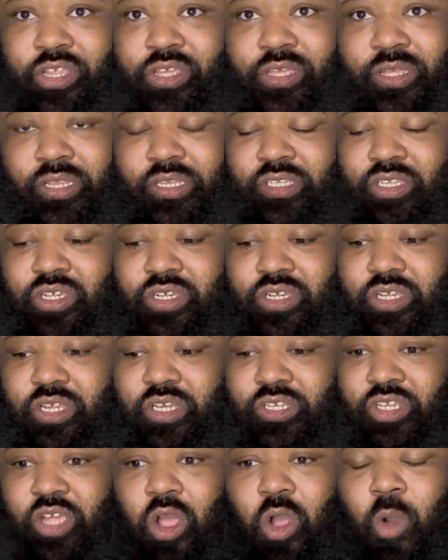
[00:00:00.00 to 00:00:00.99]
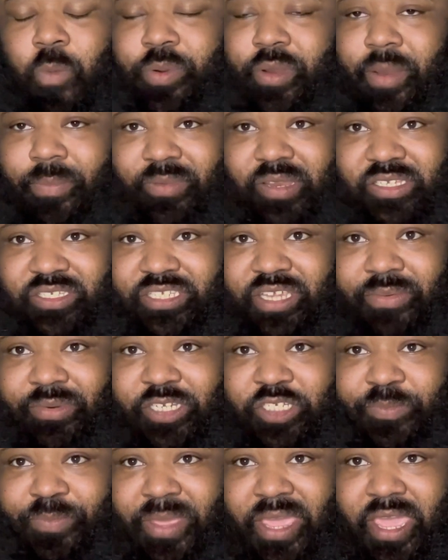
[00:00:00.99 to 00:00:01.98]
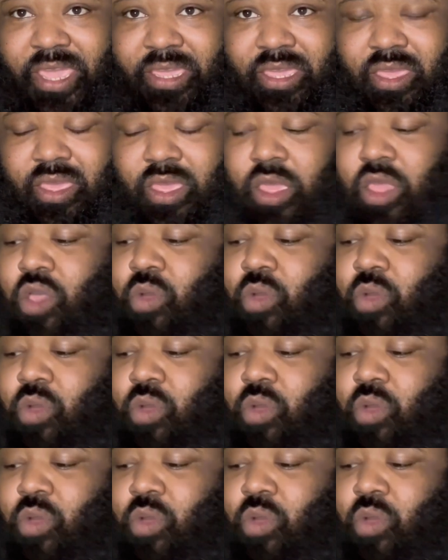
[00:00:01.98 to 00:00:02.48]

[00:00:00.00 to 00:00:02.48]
to open up this series big.